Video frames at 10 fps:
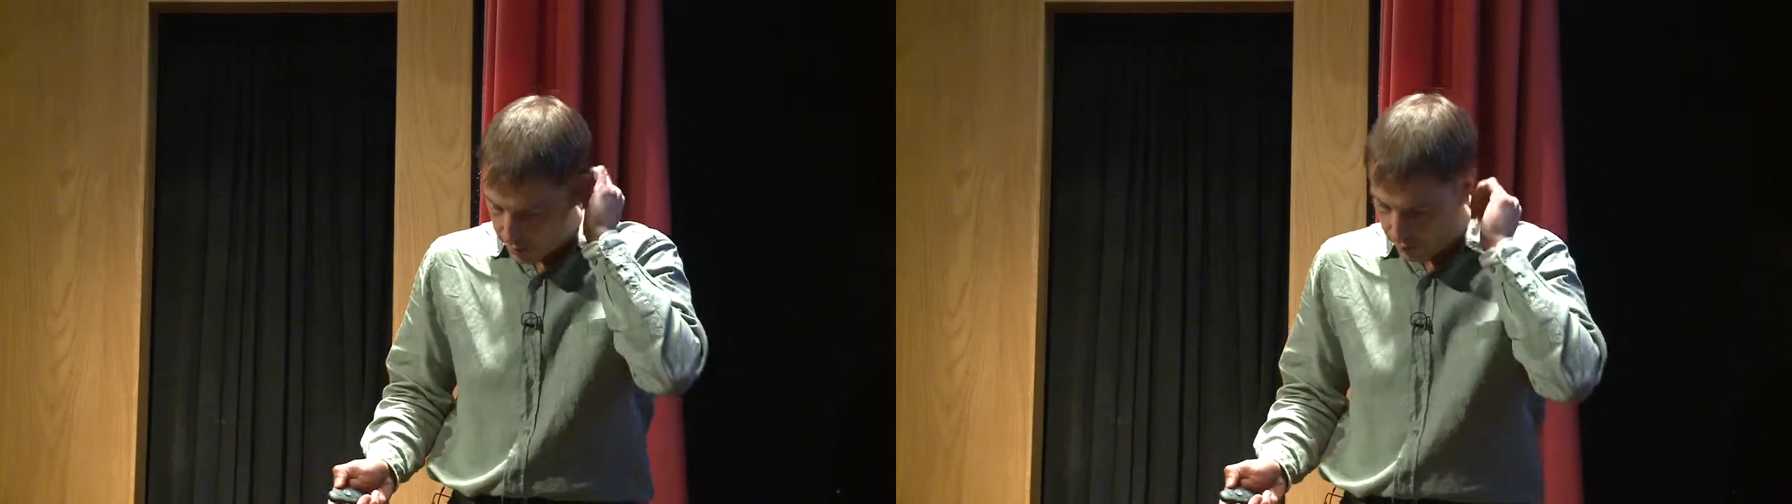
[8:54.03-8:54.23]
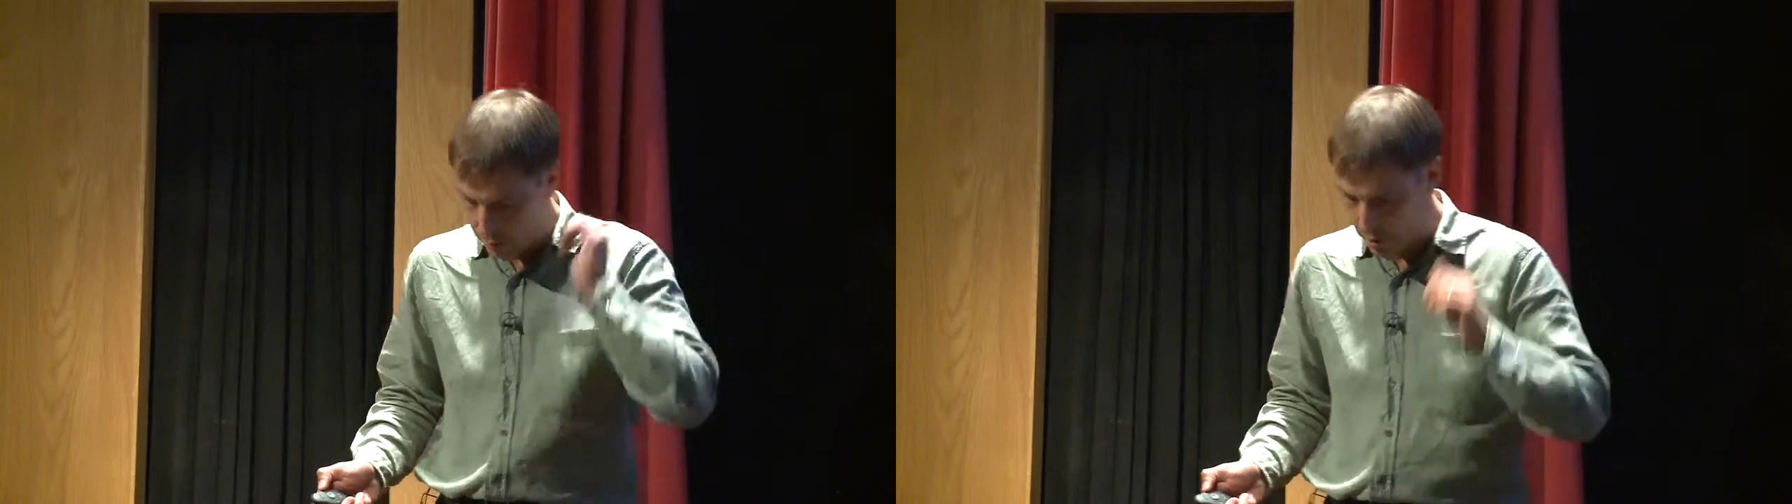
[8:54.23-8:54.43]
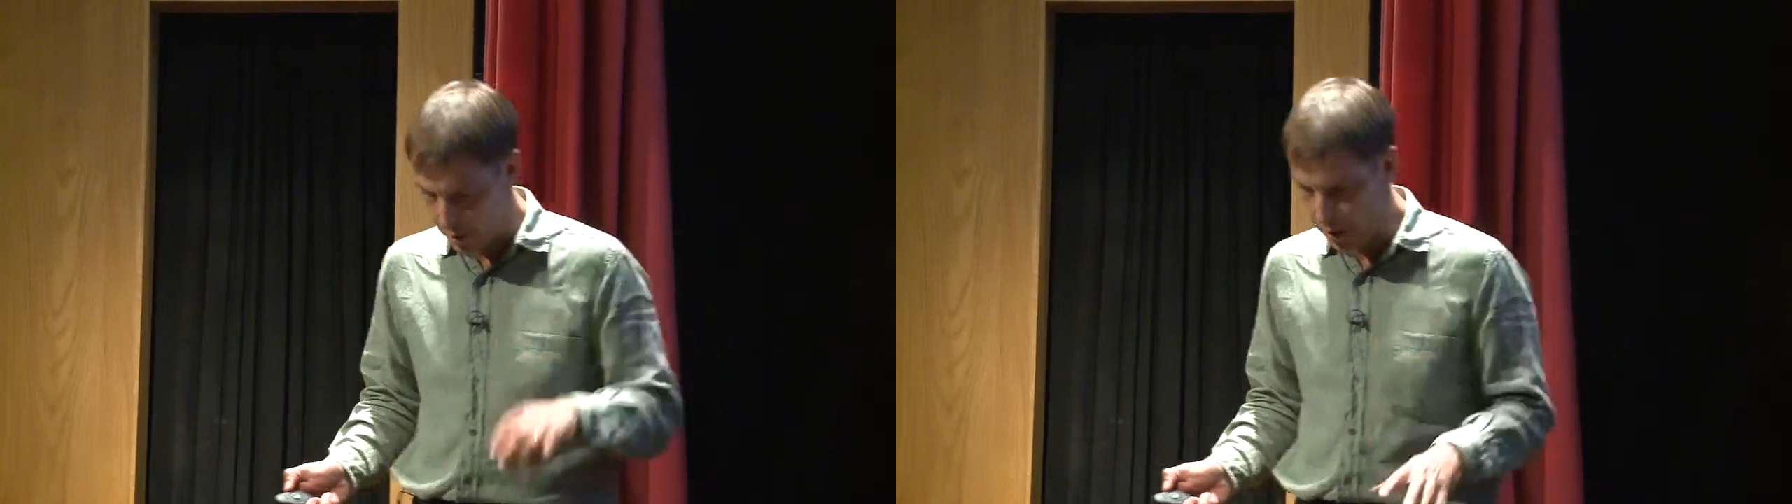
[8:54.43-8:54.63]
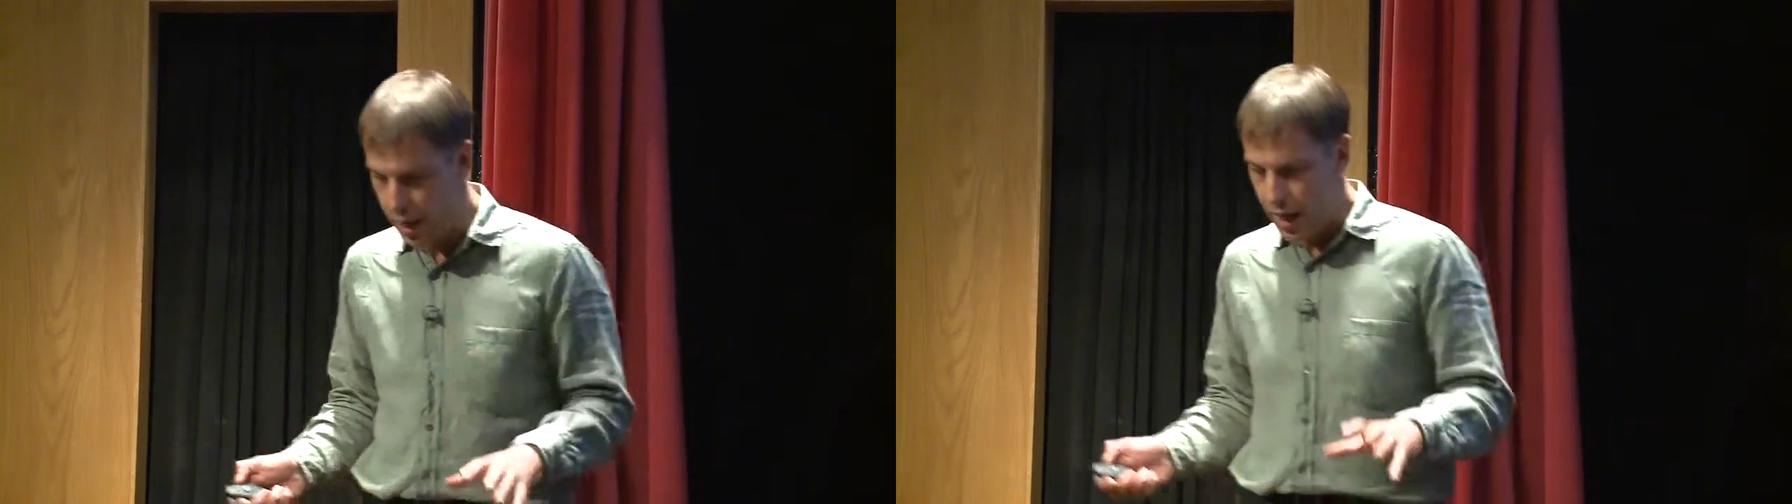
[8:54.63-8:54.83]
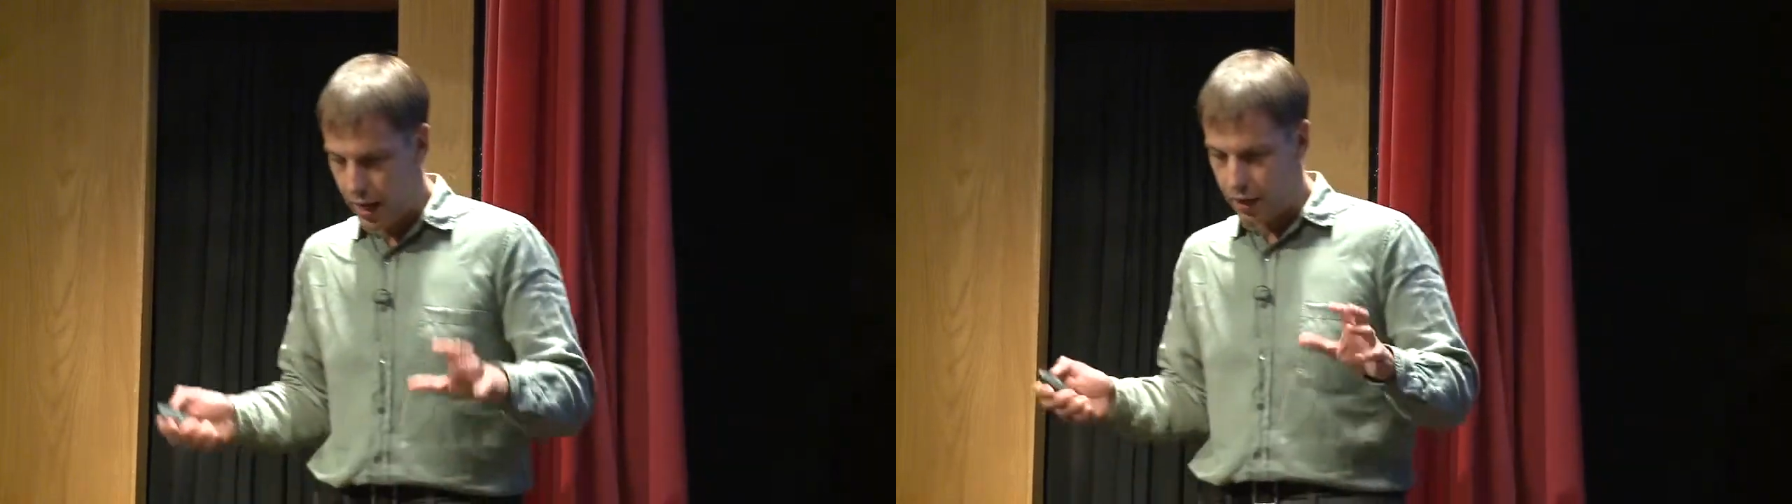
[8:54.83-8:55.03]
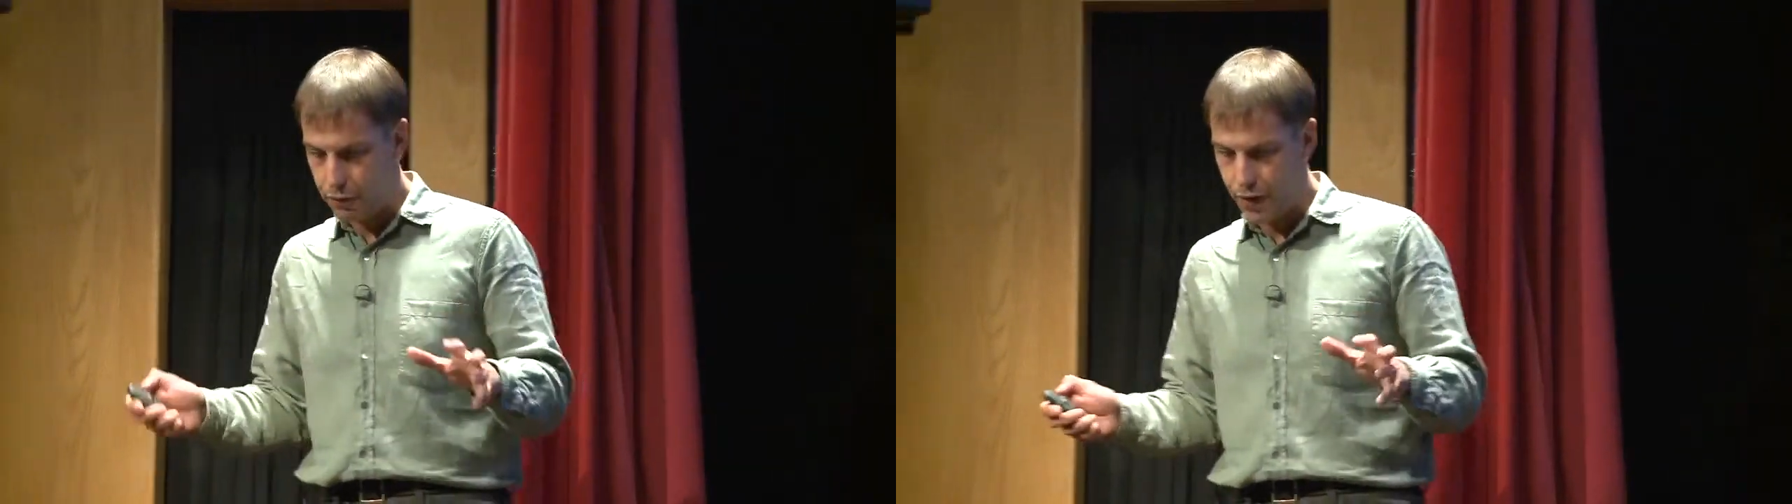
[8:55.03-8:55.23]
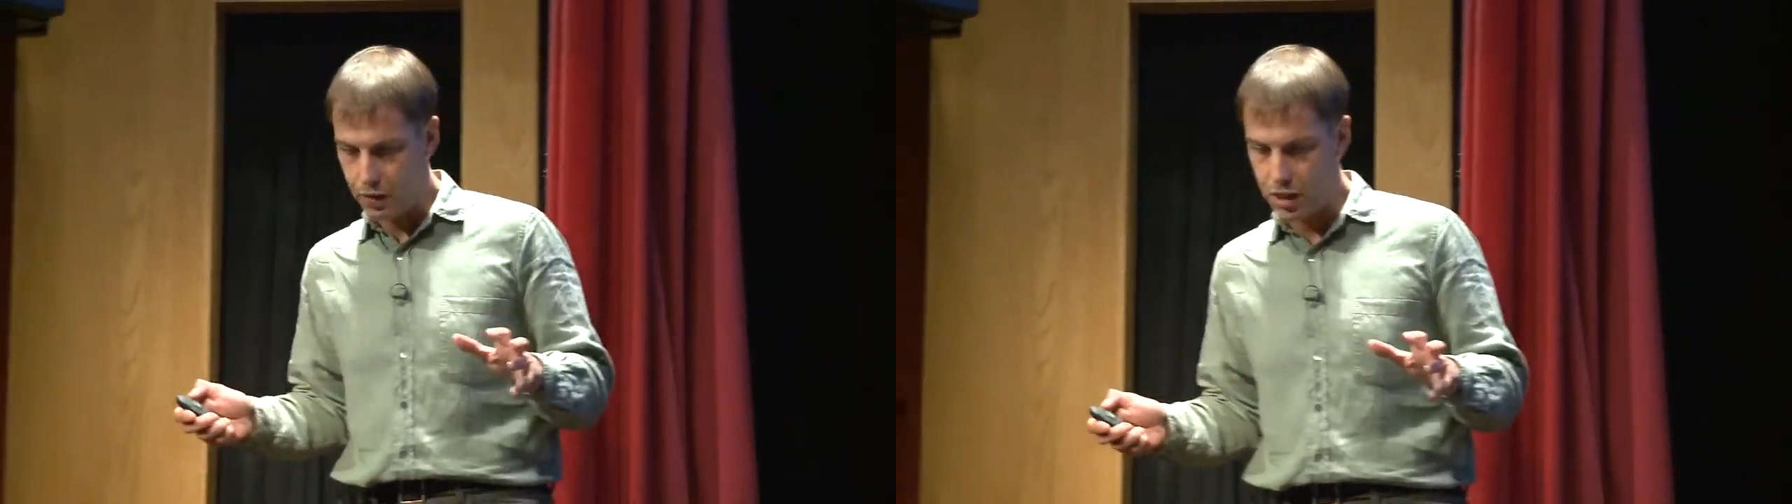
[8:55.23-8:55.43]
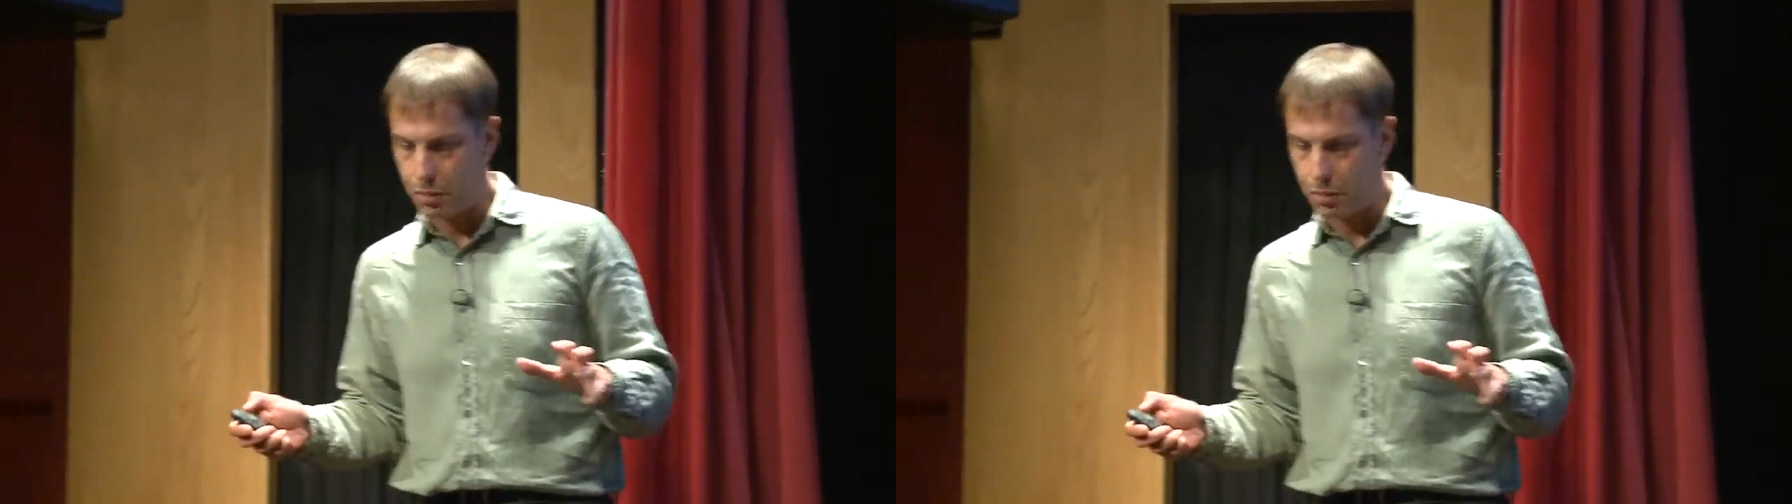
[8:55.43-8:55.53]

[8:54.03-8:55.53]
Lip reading: Player family and I've